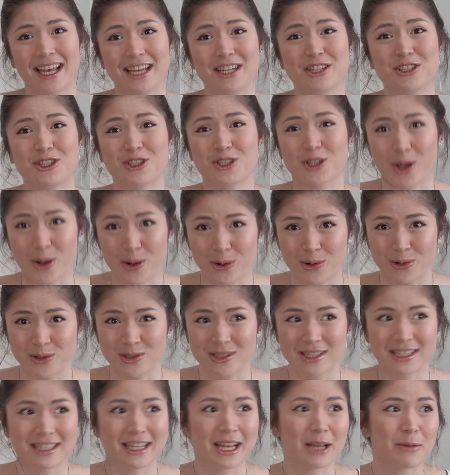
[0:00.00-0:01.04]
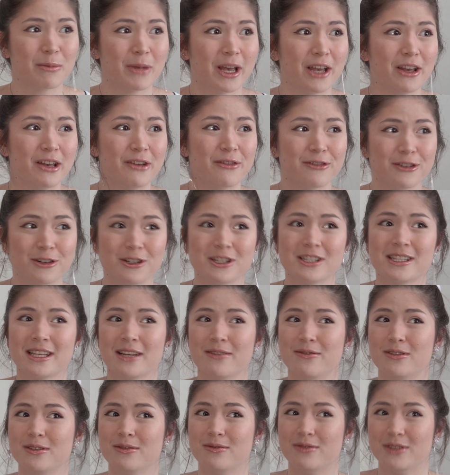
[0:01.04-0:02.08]
It shows. Like my first
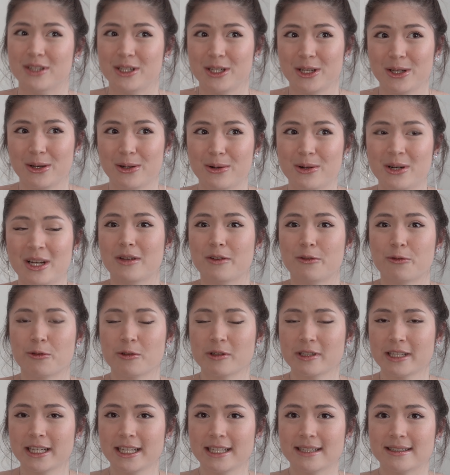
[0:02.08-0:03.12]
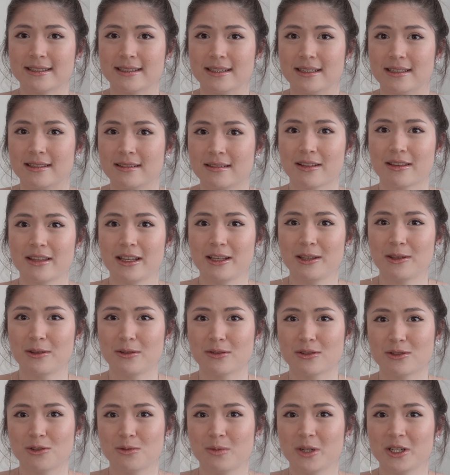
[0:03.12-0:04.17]
ever video, everyone likes it. Thank you
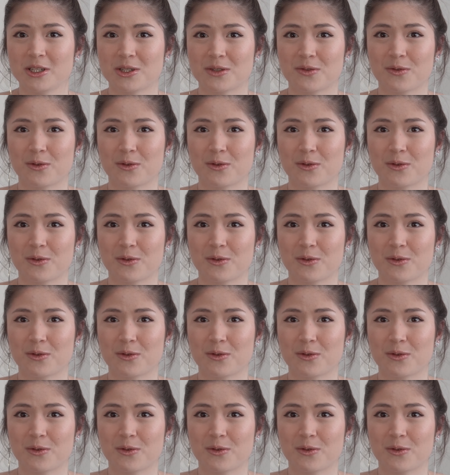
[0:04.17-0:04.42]
so much.